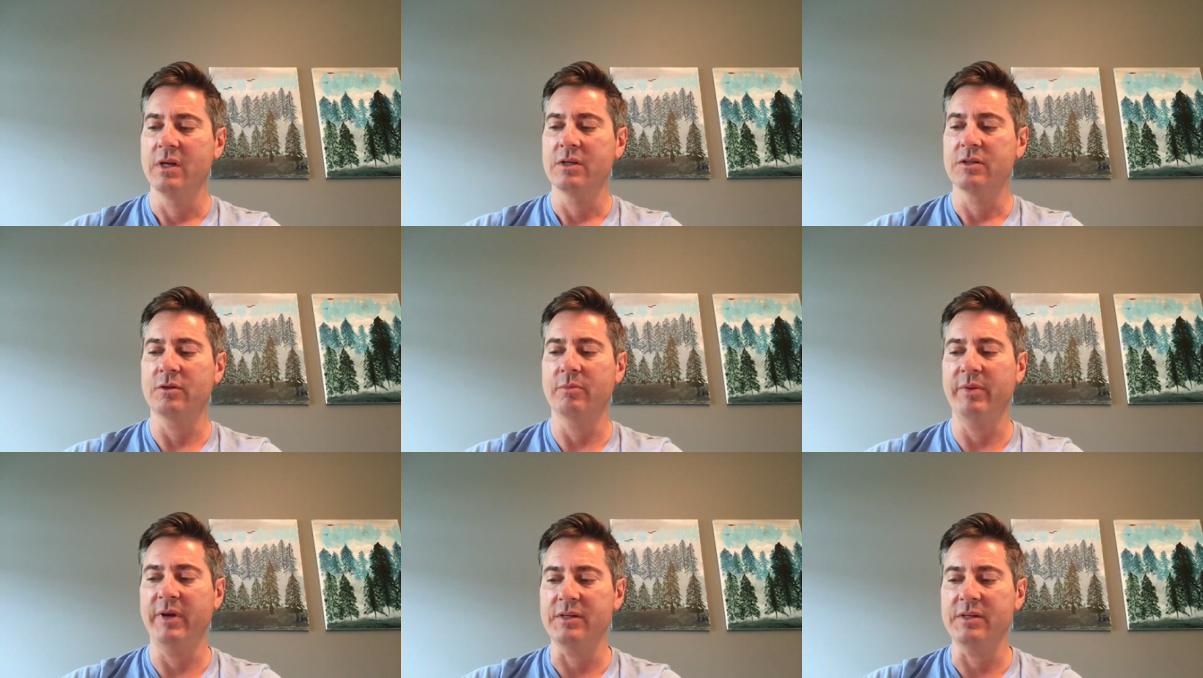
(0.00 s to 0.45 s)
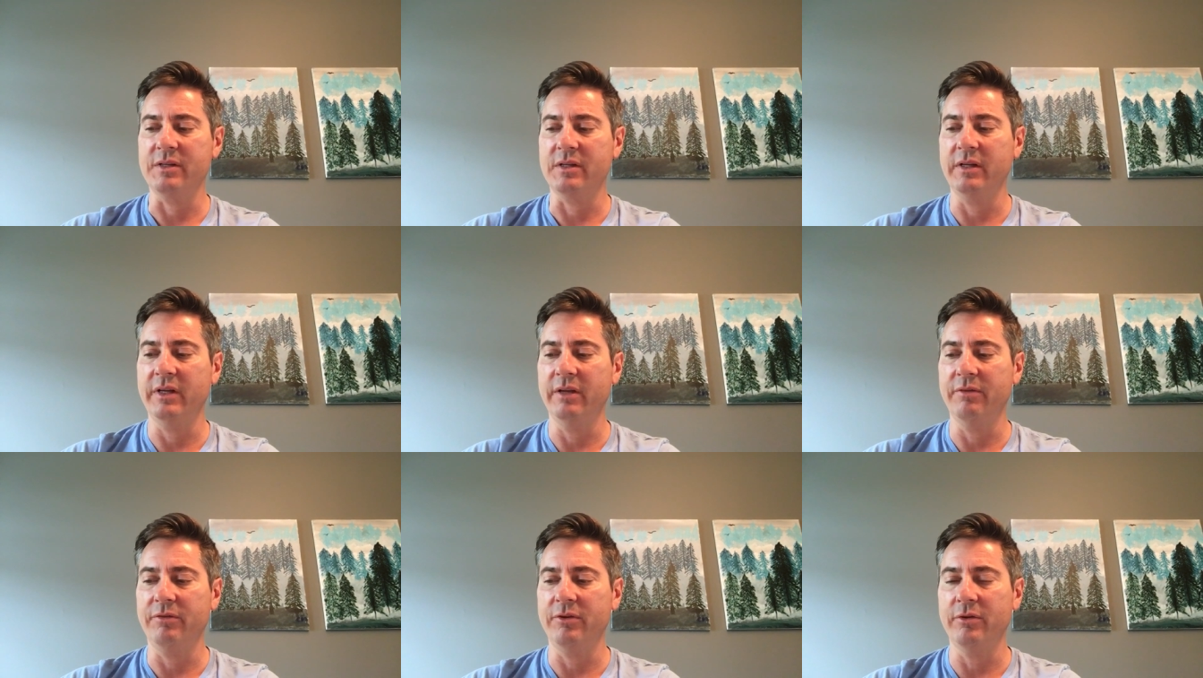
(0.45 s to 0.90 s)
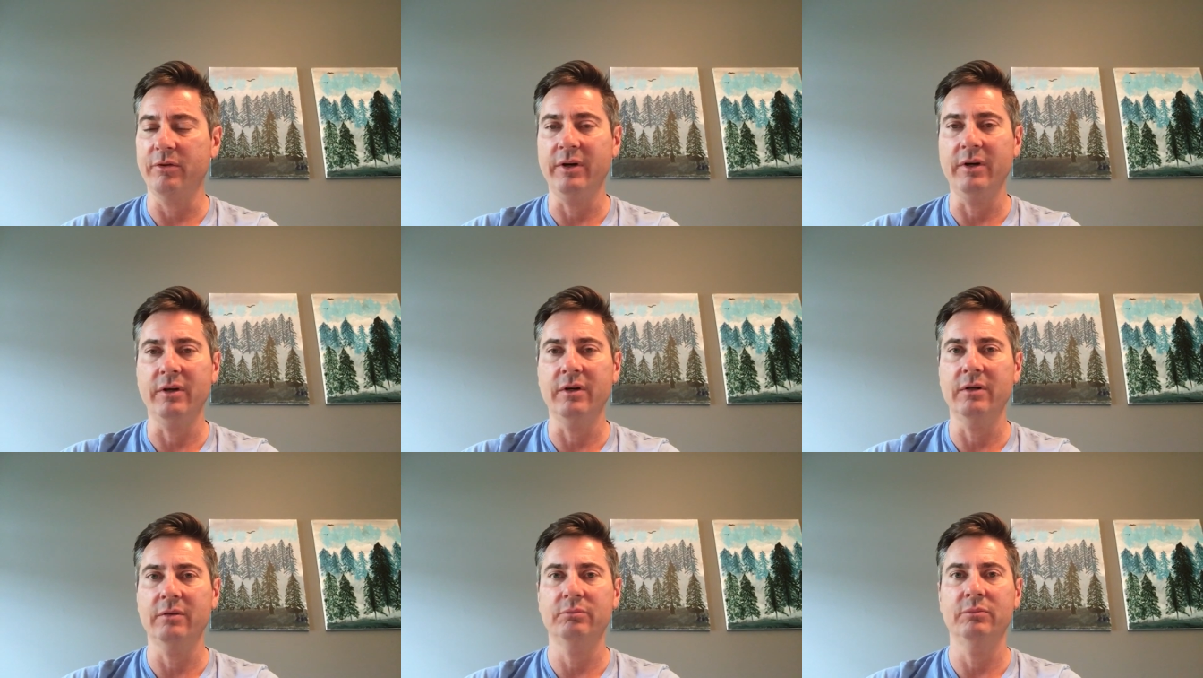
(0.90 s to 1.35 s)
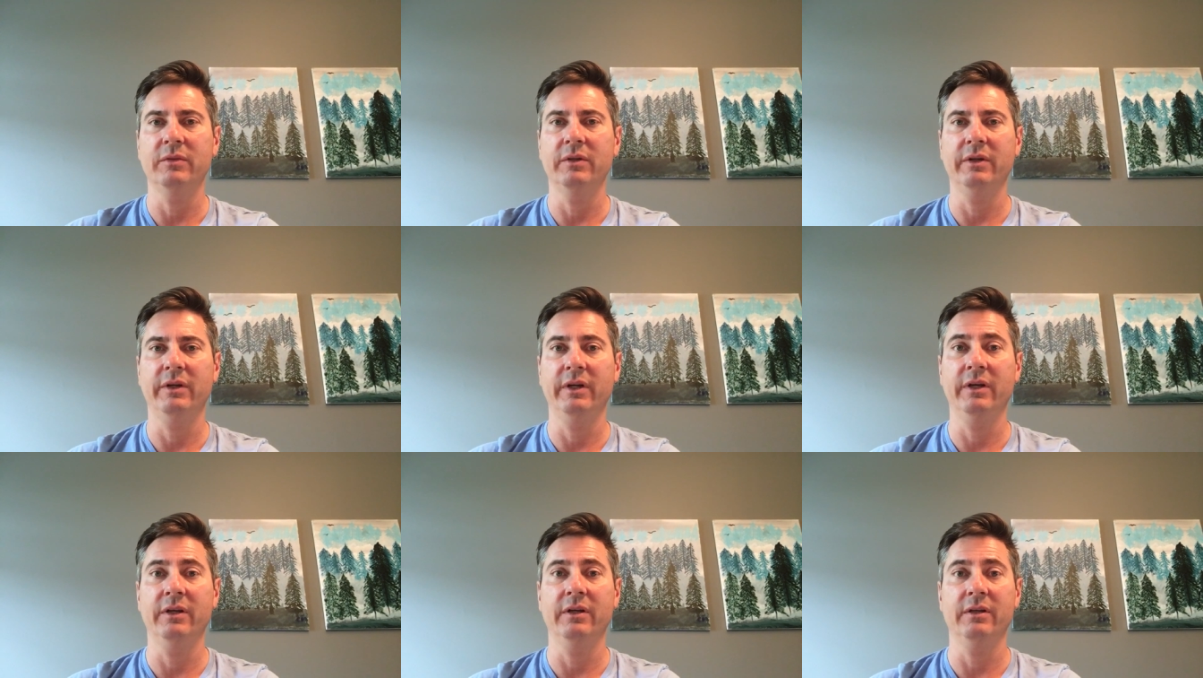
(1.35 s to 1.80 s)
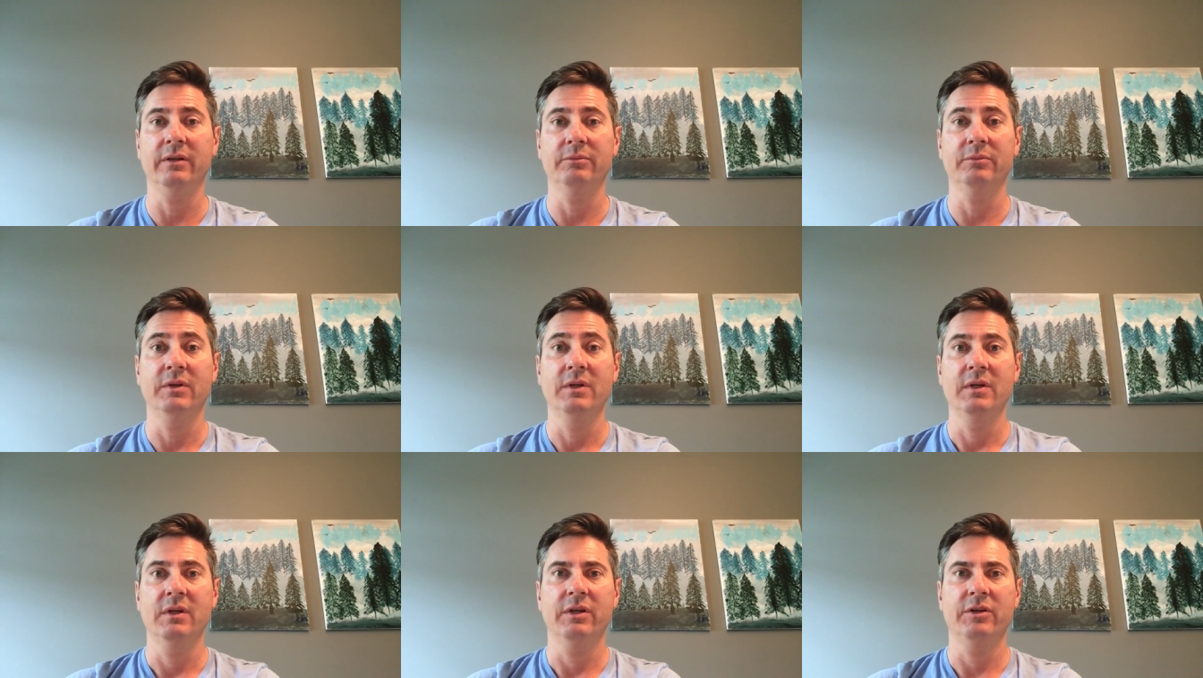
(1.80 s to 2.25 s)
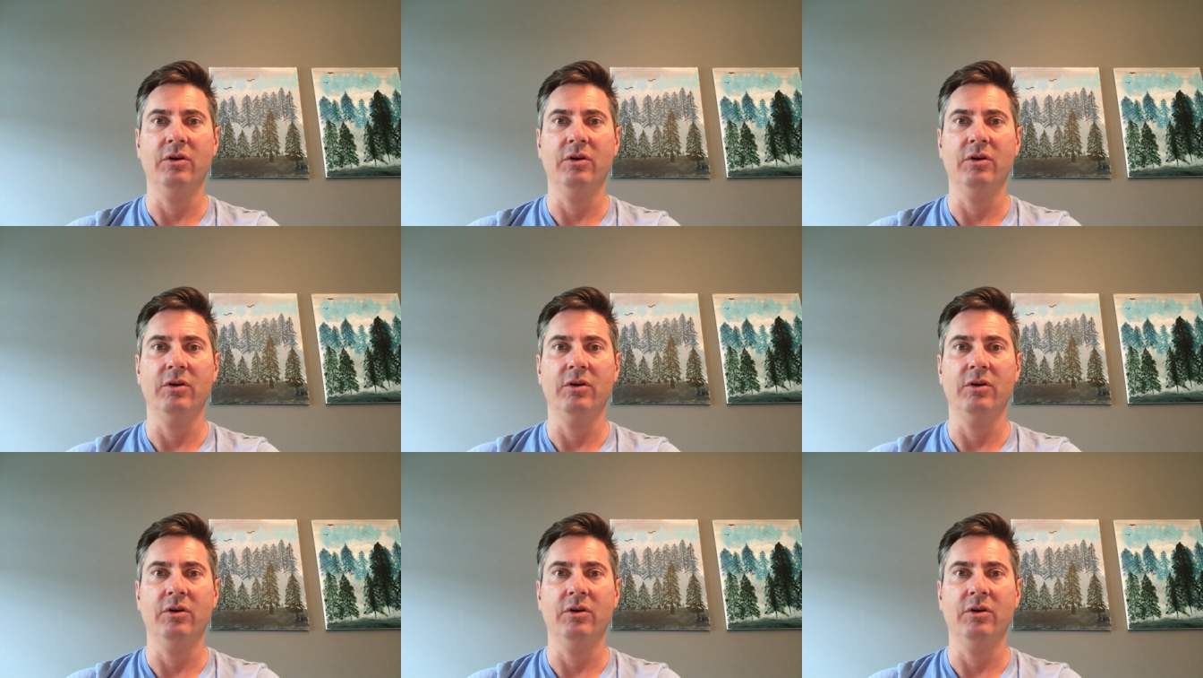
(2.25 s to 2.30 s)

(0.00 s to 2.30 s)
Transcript: So basically, if you're in a in a